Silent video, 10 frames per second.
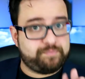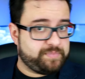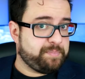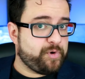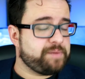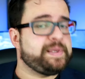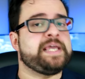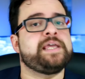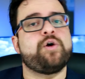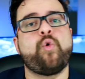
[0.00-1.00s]
the point
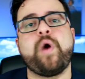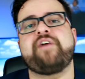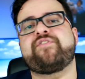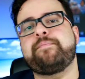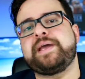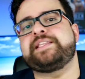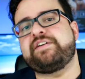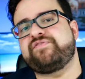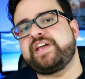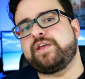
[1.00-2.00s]
being, whoever made
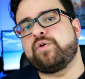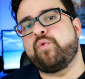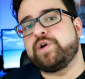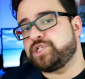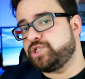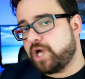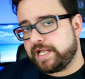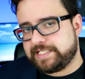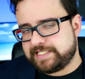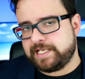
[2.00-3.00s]
that video was
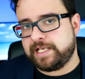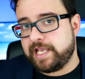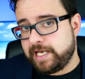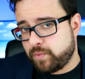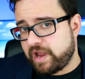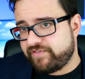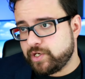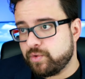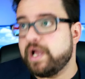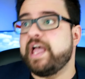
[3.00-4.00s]
not seeing any
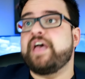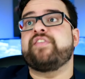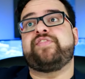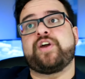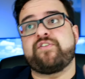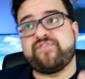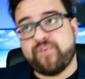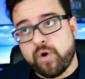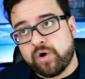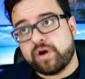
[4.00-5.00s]
revenue,
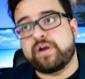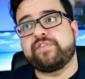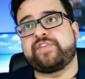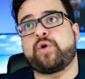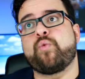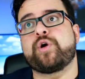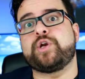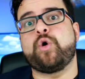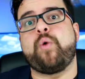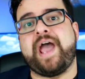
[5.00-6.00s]
therefore there were
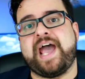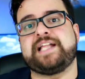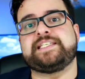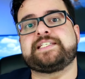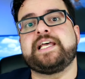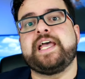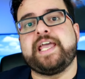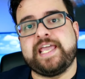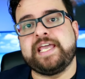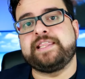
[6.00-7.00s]
no ads
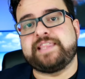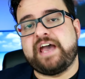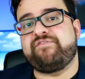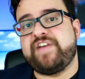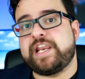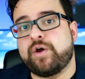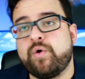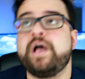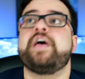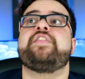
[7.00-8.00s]
in that
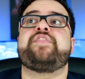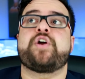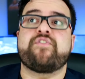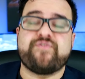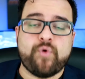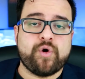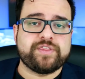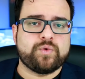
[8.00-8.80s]
video. Therefore,